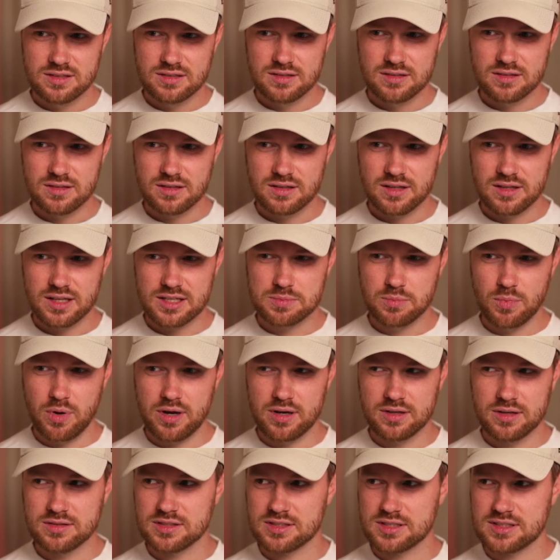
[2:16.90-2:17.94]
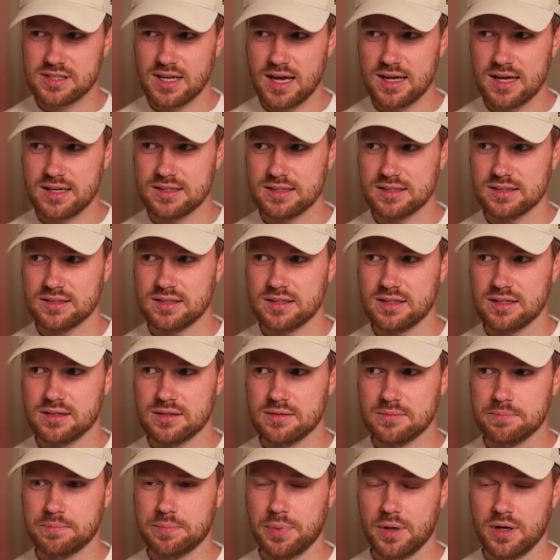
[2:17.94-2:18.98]
That's my understanding, that
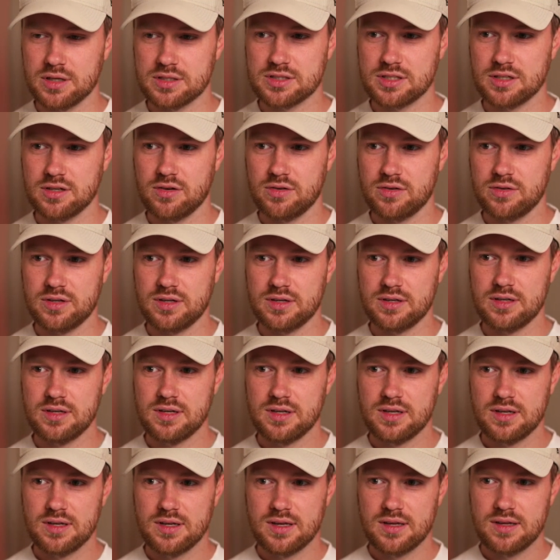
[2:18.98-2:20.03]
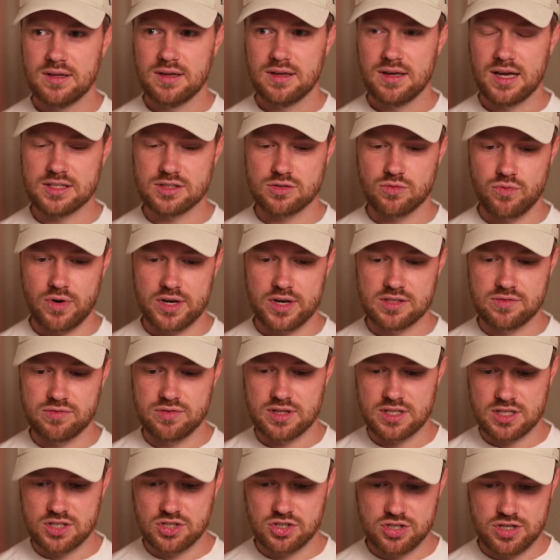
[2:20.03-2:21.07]
Barcelona has a race for
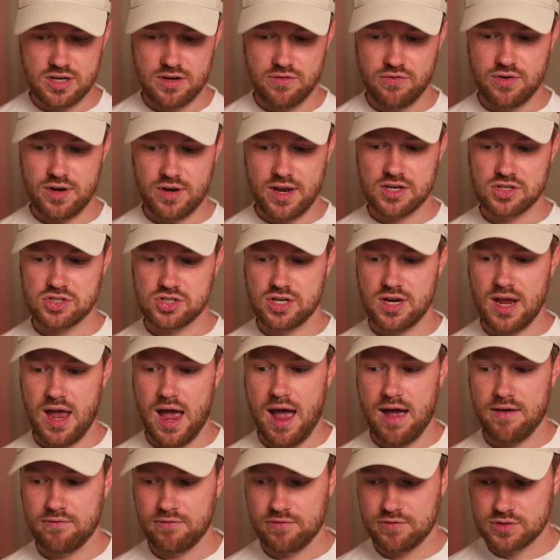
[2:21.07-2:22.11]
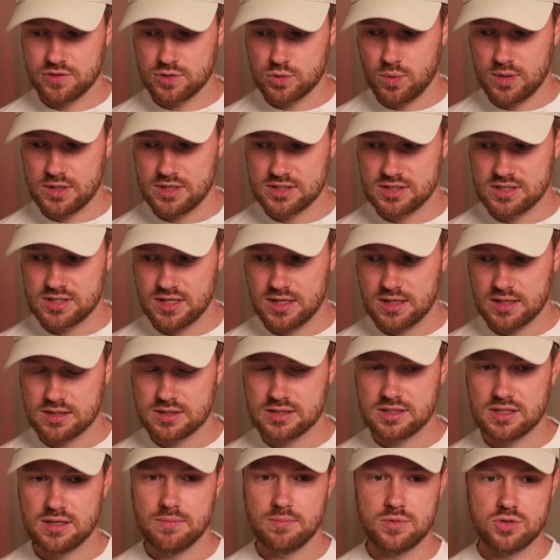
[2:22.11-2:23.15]
this year, for next year, and for 26.
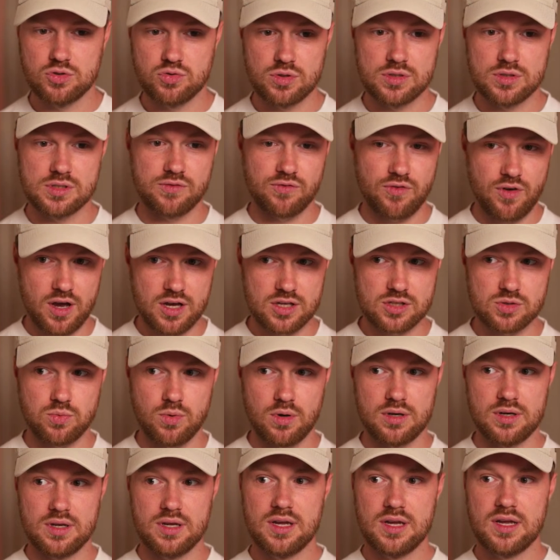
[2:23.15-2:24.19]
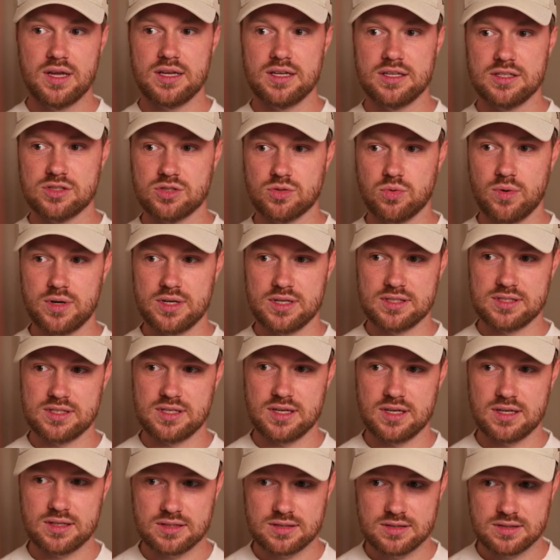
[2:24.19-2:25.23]
Madrid's first one is
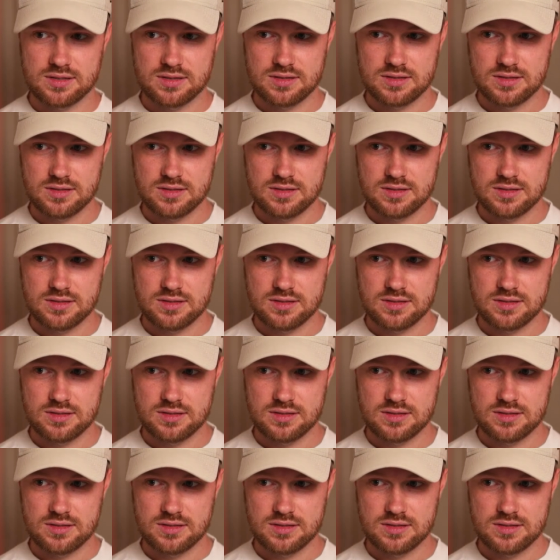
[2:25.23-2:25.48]
26.